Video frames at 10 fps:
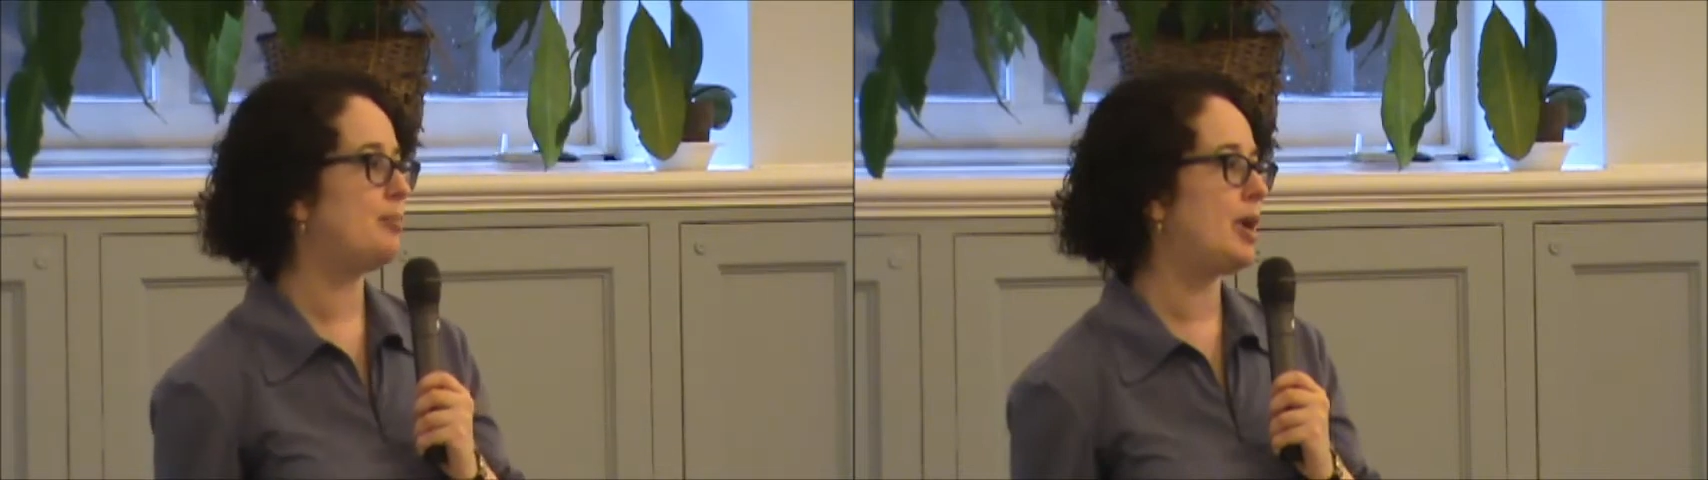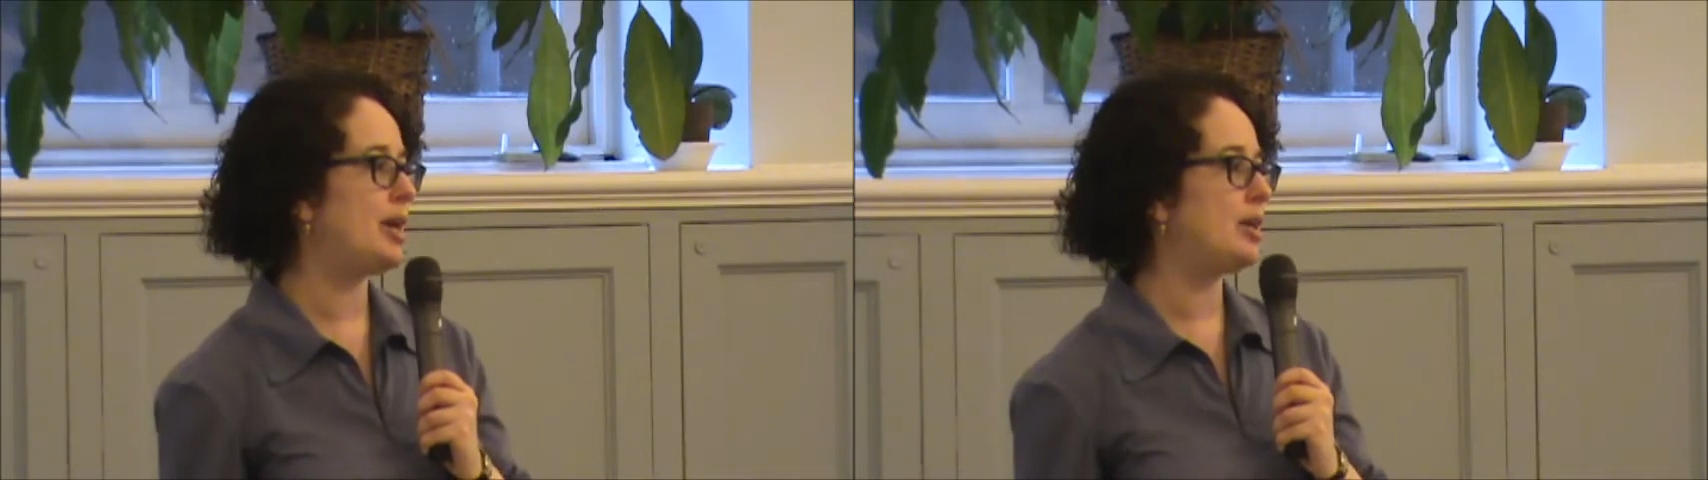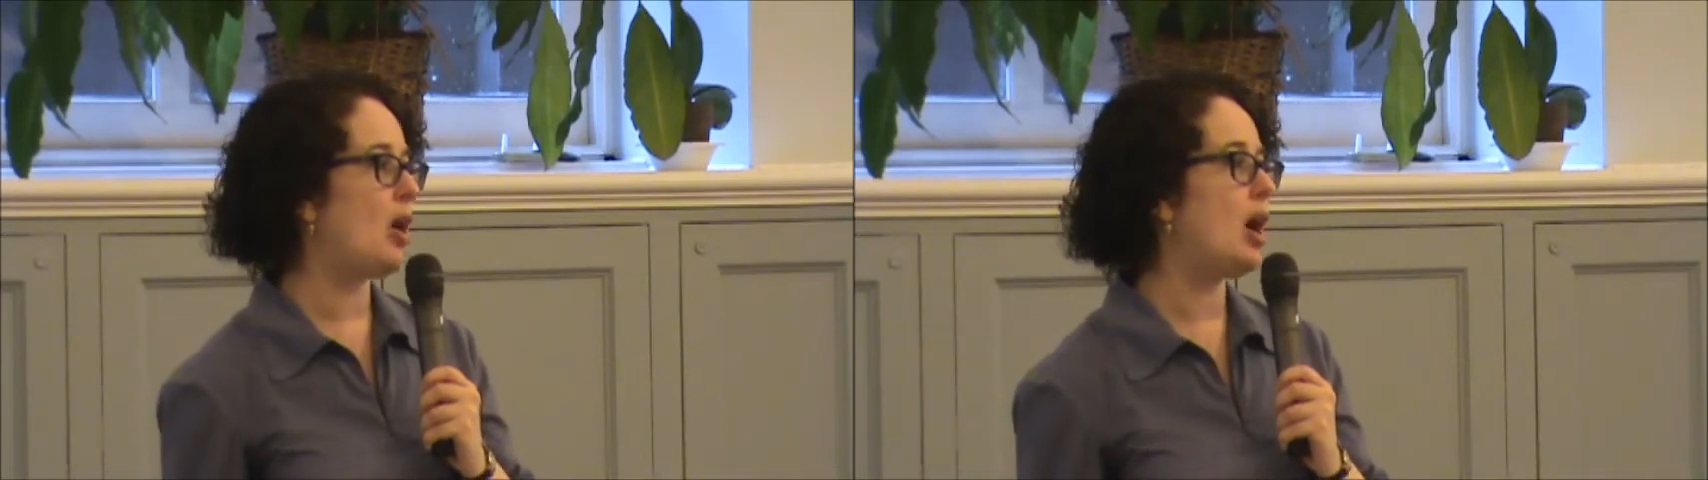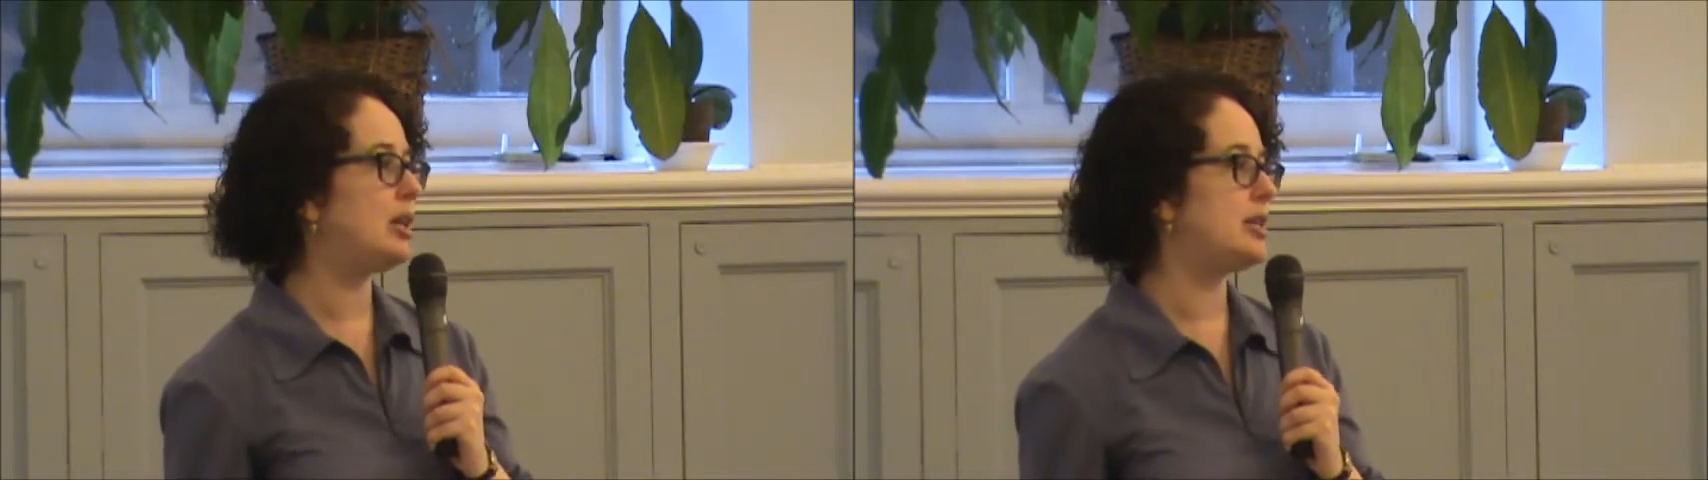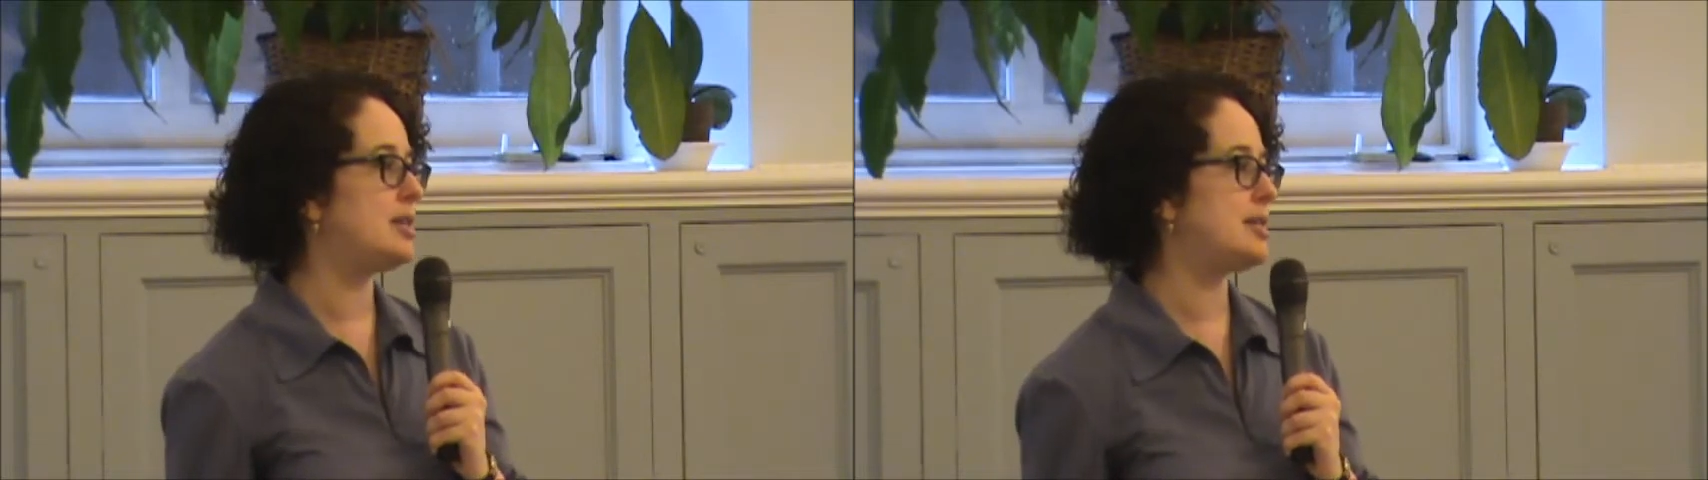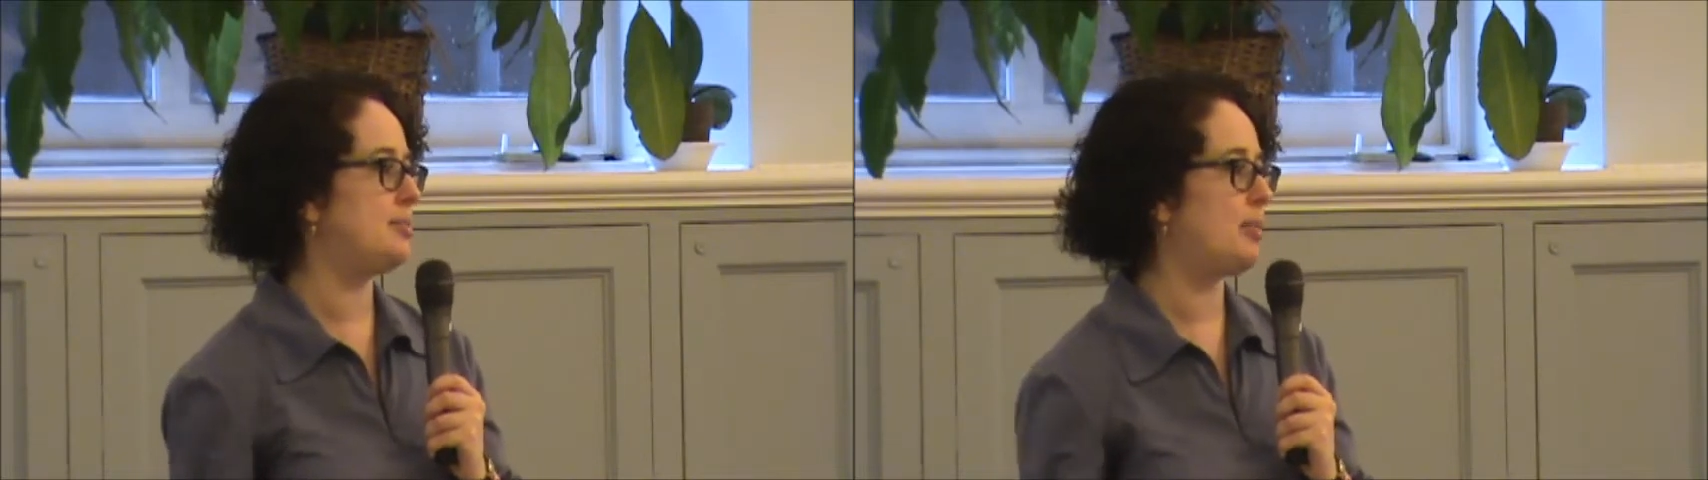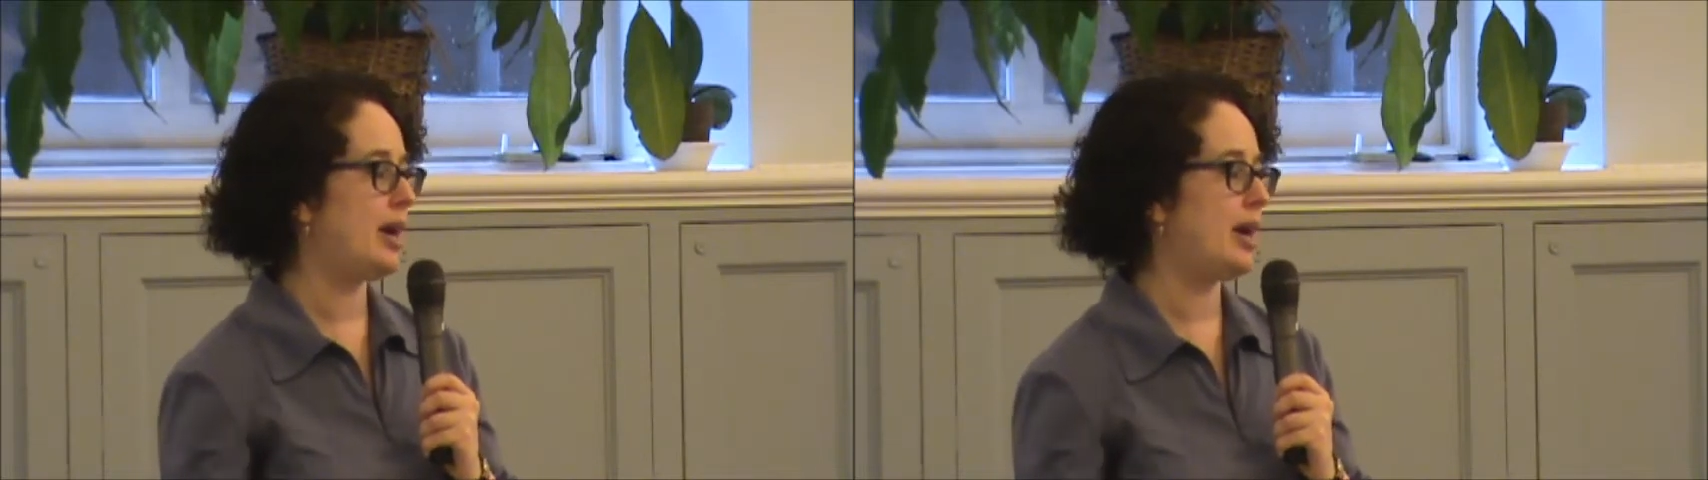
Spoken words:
my colleagues in